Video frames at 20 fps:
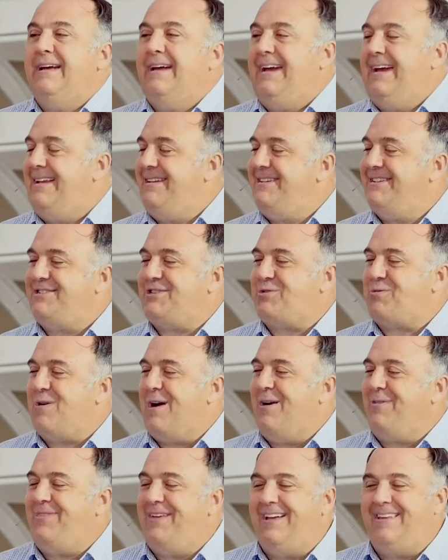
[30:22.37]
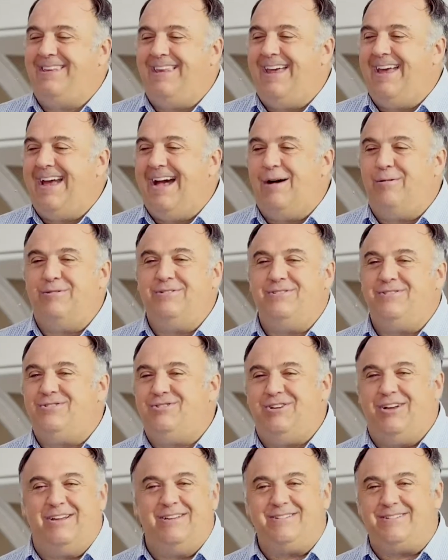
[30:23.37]
And just throughout that day, I was
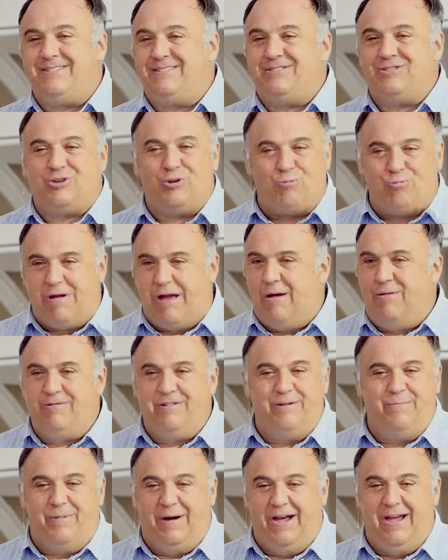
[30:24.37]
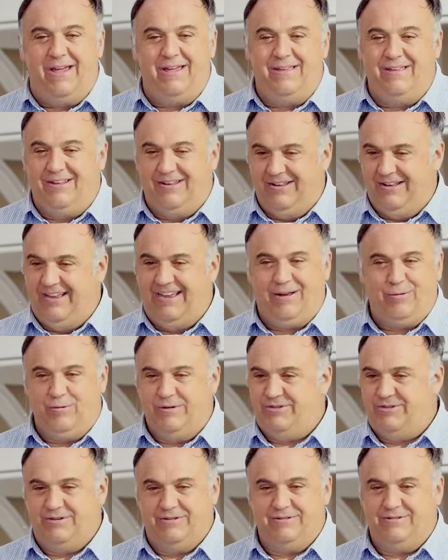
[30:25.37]
just surrounded by
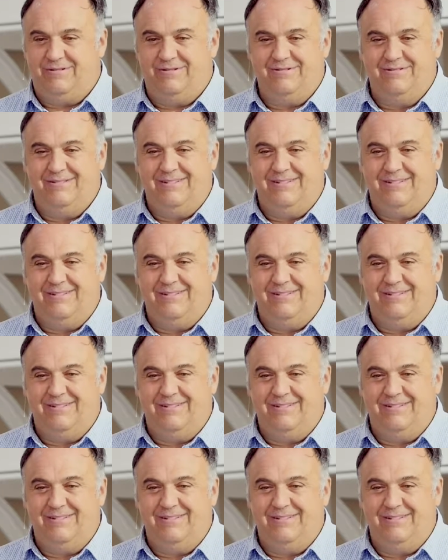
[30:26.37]
languages.